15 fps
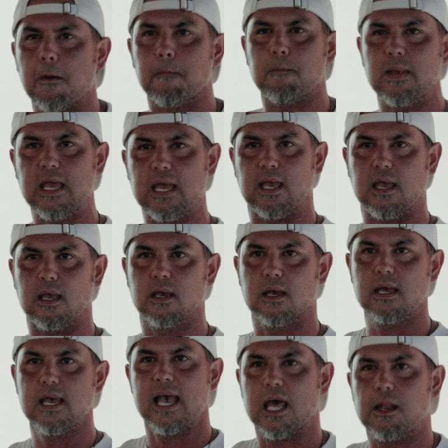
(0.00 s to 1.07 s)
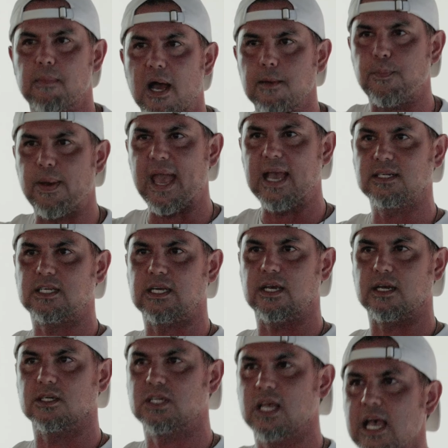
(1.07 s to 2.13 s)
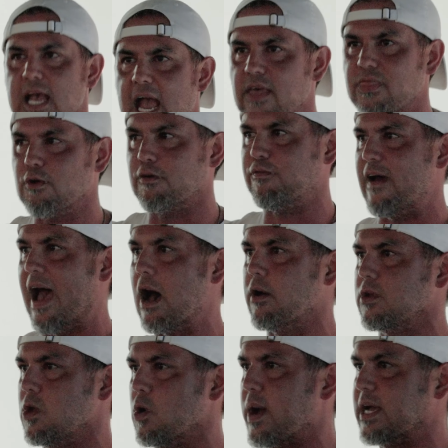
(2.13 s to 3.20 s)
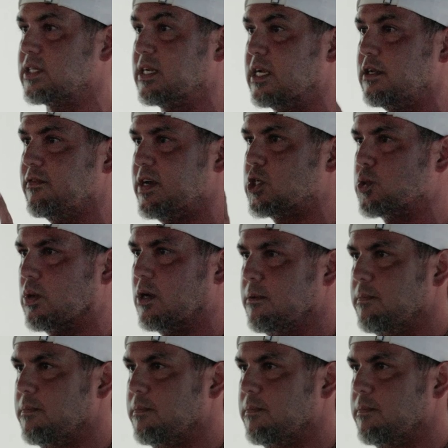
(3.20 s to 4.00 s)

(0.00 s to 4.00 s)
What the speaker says: me and my paintings and their value as an individual.